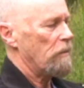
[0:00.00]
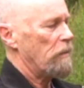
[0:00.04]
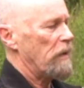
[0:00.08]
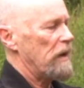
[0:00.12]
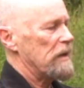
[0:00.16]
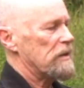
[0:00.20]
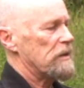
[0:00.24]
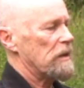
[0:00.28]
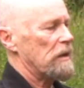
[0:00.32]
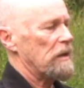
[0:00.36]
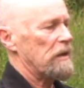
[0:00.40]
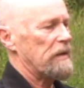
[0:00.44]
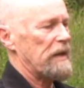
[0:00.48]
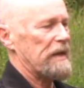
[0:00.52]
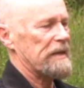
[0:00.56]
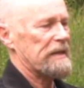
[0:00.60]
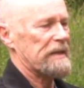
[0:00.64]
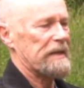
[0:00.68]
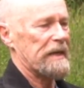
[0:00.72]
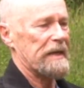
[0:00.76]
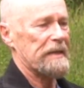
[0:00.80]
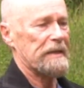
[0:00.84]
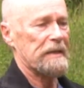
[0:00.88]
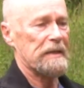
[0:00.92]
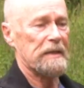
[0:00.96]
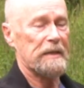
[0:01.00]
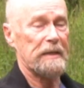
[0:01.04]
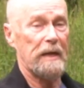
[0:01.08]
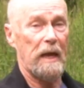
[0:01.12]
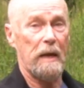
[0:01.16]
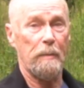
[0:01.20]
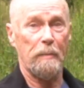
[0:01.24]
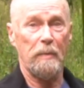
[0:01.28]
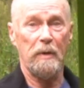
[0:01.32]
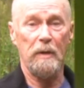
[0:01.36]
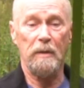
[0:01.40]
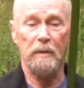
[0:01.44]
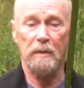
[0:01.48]
basically that stays the
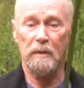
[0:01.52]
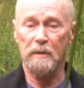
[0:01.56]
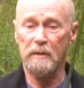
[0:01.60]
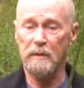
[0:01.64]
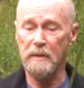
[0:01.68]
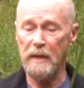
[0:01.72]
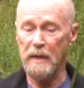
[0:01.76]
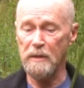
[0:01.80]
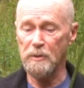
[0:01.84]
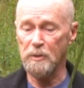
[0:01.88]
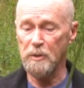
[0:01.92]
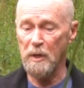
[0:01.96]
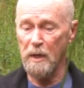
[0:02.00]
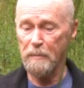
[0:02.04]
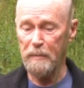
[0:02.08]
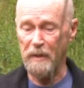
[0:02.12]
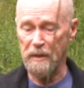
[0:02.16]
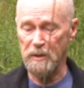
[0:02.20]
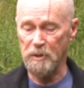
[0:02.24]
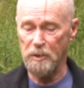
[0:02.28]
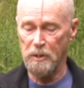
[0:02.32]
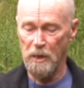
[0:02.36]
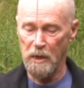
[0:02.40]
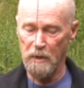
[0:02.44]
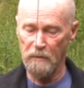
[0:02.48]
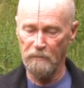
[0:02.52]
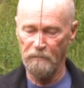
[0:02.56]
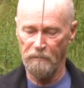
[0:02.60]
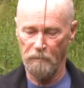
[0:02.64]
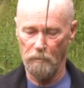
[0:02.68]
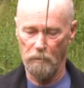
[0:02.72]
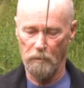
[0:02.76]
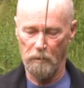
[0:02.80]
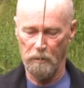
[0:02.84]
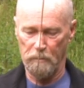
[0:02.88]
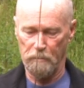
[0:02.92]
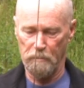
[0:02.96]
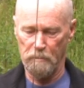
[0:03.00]
same. In the Chen and Cheng
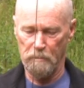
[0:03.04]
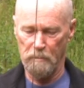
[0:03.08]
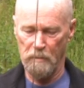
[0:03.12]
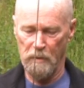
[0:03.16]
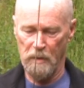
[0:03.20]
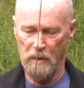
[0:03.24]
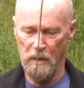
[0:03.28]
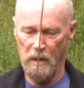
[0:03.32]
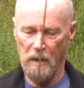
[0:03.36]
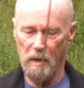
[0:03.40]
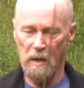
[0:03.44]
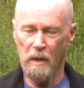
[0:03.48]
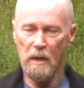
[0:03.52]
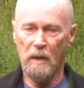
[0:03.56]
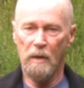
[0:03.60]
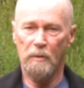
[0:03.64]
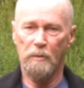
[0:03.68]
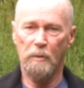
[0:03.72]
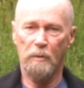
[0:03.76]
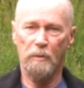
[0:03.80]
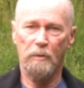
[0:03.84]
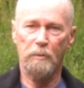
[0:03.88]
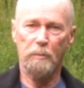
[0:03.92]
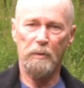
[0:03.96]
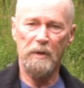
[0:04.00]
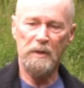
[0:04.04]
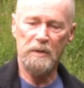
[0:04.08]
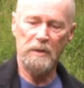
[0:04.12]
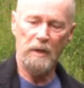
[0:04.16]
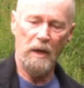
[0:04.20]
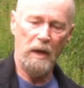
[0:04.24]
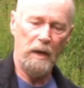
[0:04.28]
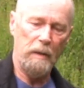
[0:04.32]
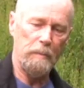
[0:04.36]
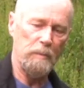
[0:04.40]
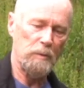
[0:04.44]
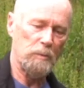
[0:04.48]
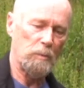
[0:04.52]
form, there are 3
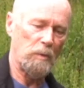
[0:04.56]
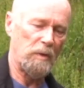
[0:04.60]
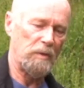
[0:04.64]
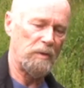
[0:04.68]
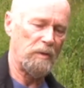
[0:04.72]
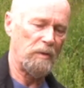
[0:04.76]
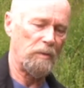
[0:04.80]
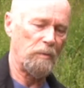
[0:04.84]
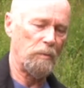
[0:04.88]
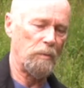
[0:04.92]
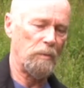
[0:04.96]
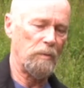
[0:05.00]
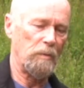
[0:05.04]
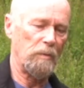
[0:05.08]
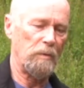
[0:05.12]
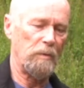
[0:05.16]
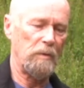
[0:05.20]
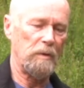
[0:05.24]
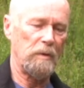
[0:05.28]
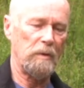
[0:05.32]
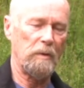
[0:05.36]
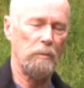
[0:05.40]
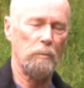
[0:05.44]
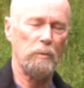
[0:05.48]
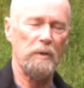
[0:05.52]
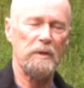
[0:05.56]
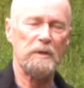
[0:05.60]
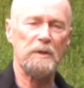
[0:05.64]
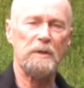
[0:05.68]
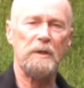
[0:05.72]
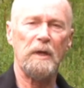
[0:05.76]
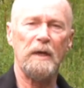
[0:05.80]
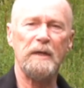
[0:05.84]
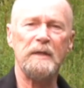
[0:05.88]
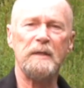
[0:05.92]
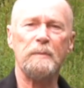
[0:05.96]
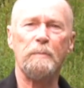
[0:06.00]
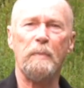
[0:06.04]
times when the wrist
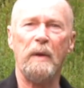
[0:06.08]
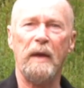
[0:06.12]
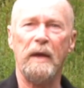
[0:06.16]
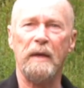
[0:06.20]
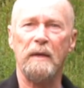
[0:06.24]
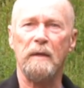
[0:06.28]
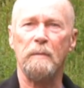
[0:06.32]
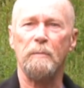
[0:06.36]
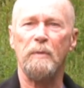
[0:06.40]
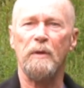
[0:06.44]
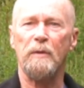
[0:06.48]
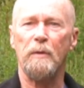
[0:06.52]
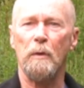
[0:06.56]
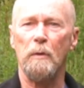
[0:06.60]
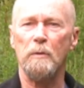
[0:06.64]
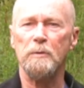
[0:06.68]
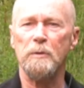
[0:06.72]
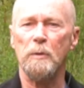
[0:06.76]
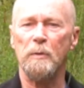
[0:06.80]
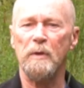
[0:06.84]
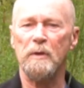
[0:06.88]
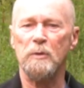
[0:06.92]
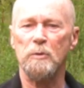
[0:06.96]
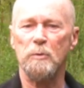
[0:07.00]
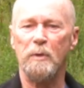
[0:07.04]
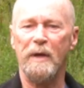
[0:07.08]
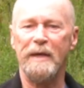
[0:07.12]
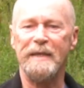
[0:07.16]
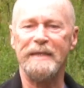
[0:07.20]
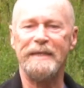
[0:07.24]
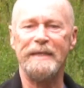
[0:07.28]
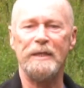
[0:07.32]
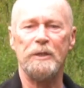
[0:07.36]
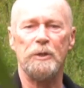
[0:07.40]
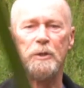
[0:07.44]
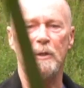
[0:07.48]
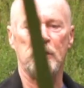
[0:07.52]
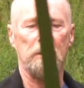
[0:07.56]
does bend, but those are in
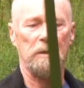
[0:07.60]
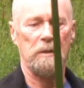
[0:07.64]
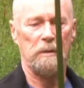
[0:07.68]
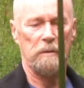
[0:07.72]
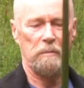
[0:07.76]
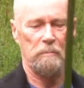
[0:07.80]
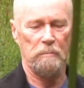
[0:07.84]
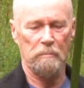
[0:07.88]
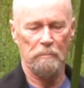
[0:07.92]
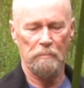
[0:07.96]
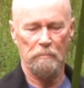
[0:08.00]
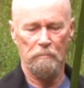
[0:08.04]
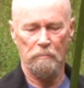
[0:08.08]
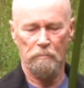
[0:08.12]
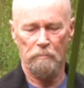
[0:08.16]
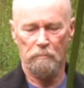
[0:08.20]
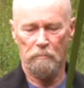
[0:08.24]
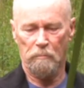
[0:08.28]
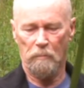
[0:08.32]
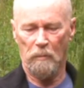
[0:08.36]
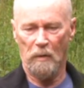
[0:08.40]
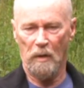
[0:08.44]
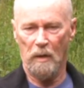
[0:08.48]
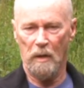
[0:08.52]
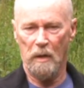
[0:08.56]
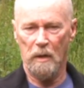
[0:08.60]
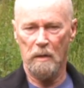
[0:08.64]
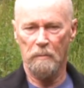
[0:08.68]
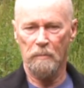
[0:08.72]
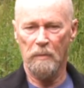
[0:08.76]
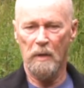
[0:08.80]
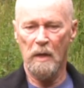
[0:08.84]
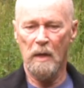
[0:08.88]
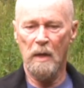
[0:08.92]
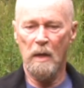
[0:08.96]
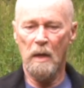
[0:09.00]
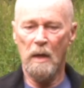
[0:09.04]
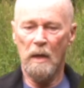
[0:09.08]
transition. Okay?
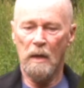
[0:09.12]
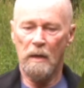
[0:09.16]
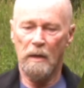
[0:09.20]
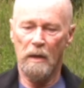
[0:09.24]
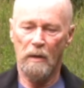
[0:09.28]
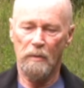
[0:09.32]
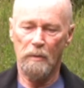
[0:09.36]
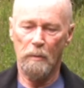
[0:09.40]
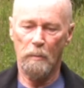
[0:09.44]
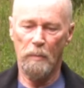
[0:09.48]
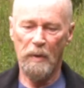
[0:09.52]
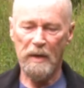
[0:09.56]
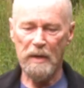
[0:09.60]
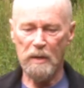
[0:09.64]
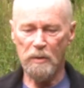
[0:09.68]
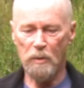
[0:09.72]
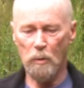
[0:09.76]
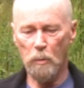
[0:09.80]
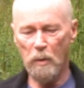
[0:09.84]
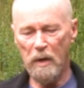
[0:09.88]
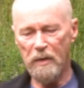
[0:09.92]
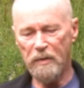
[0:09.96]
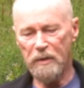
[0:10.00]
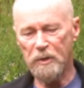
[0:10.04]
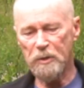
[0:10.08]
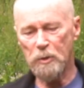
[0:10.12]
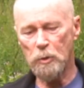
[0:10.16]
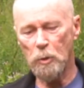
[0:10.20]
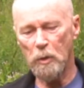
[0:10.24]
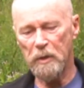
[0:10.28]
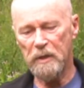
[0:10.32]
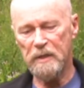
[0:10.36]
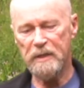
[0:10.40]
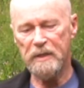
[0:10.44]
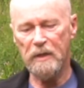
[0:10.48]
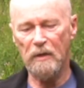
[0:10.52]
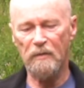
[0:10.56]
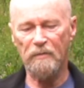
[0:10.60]
Now the way the
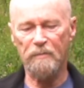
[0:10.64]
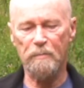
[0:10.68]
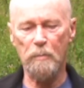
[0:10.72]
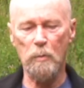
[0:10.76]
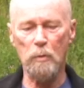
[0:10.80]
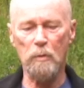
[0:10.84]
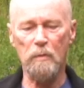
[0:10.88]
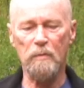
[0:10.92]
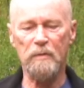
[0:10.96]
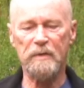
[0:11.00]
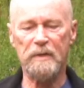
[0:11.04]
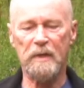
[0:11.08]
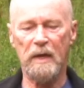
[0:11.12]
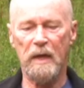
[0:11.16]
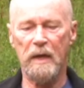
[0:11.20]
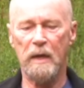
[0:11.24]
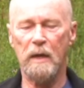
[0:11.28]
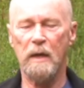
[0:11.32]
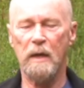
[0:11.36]
sword itself moves,